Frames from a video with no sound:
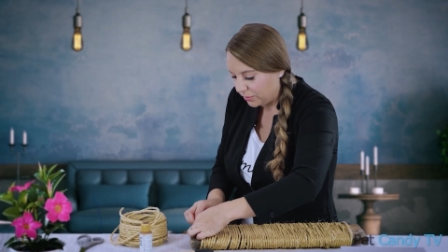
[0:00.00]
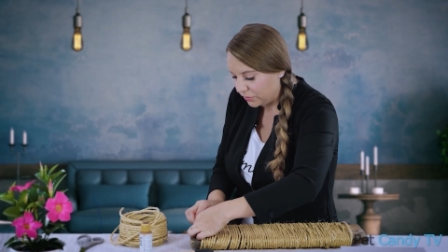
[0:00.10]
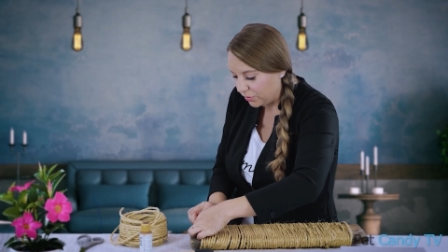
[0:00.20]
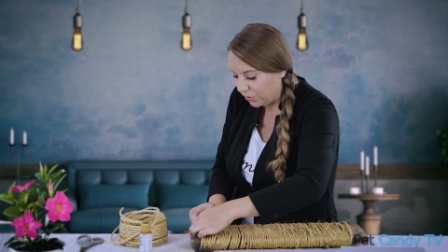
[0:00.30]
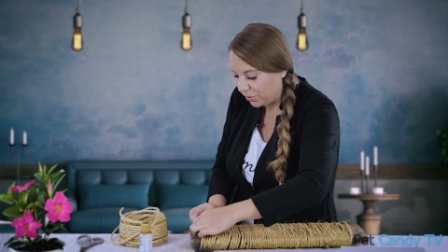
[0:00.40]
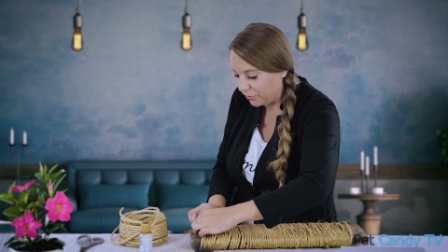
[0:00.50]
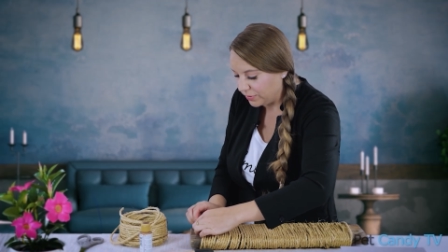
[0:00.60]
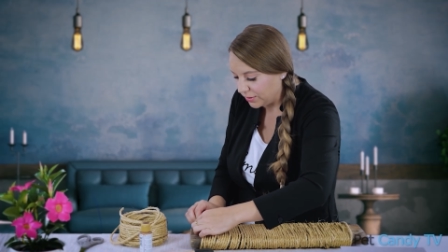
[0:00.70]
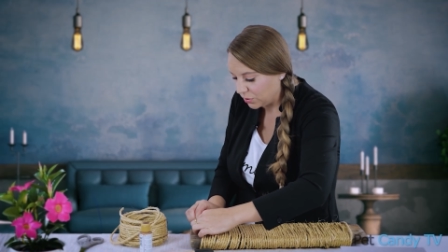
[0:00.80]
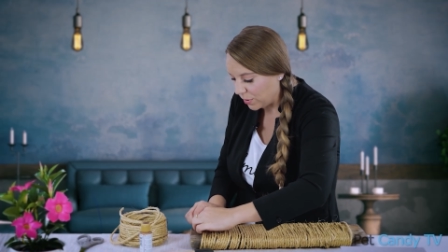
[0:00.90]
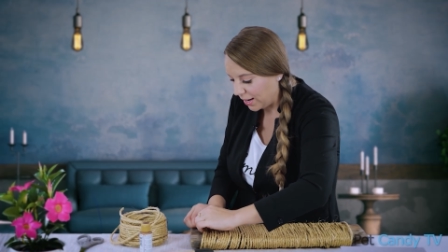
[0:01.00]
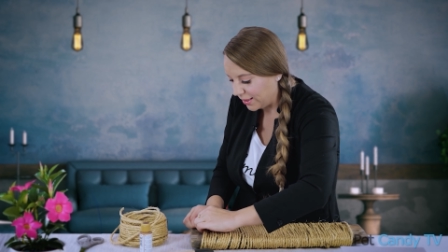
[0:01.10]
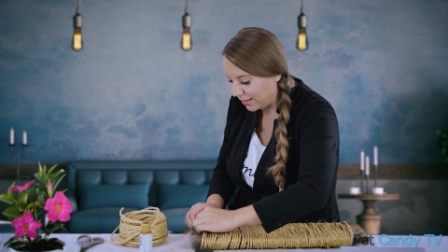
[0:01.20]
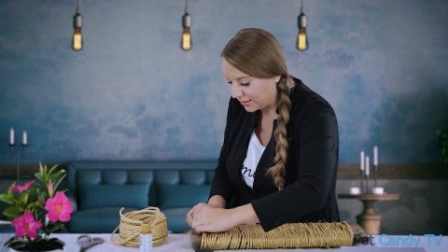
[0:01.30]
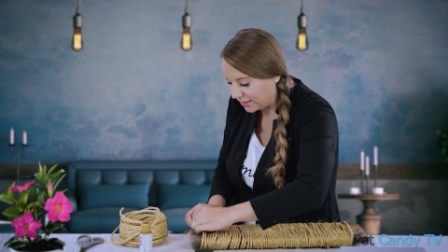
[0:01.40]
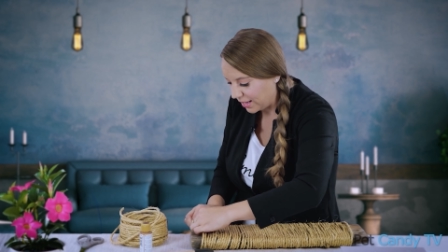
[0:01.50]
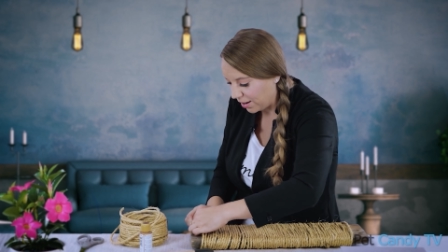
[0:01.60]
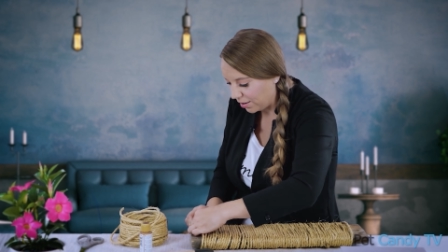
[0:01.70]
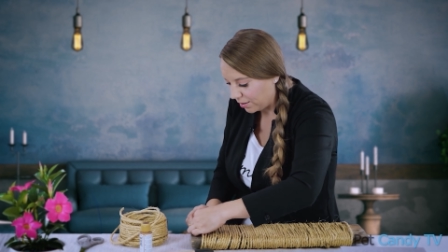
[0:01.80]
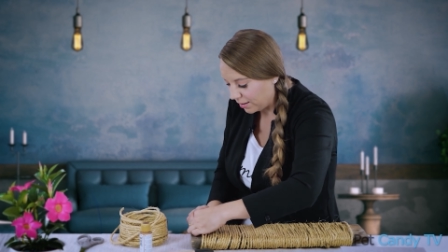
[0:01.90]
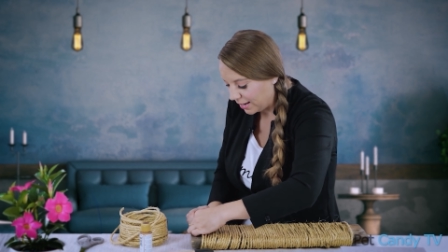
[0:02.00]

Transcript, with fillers: So use the twine that's there